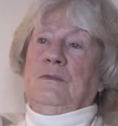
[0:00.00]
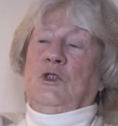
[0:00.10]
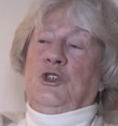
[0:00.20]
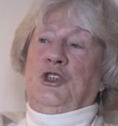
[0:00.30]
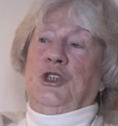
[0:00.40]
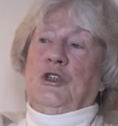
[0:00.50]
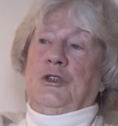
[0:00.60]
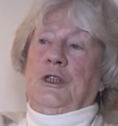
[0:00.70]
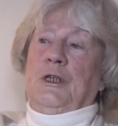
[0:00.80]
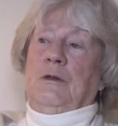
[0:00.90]
Of course, she
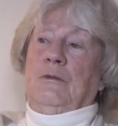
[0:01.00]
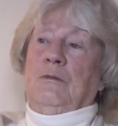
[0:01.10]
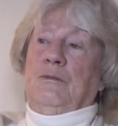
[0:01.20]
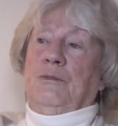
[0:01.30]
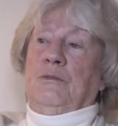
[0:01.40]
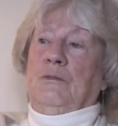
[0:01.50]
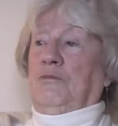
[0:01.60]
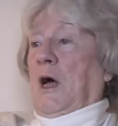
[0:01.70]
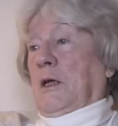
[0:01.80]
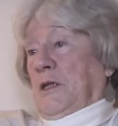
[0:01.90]
learned it in
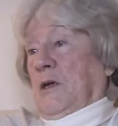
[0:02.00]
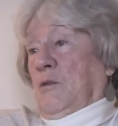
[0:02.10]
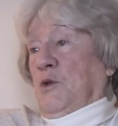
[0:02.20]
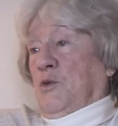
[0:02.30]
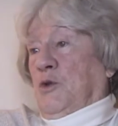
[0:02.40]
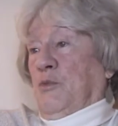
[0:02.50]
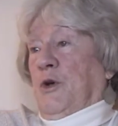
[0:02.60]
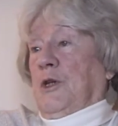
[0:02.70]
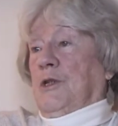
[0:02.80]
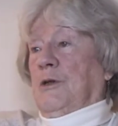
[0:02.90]
Palestine, which was
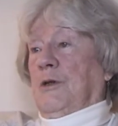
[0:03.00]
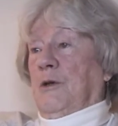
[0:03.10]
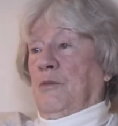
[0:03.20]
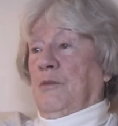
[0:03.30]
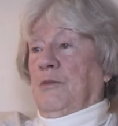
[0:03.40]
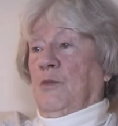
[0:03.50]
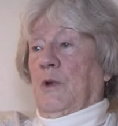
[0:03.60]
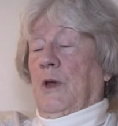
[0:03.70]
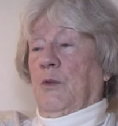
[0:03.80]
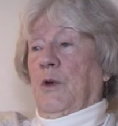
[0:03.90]
British
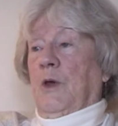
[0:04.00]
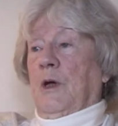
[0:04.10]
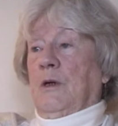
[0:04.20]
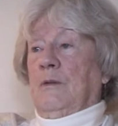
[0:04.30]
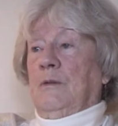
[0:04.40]
when they were there.